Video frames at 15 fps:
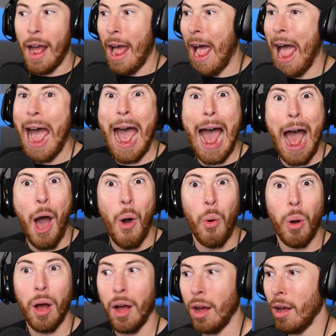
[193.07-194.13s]
How?
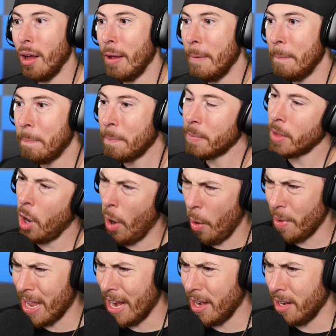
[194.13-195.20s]
All right,
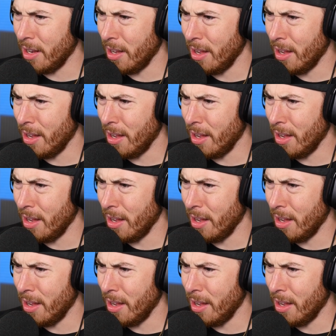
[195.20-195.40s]
we got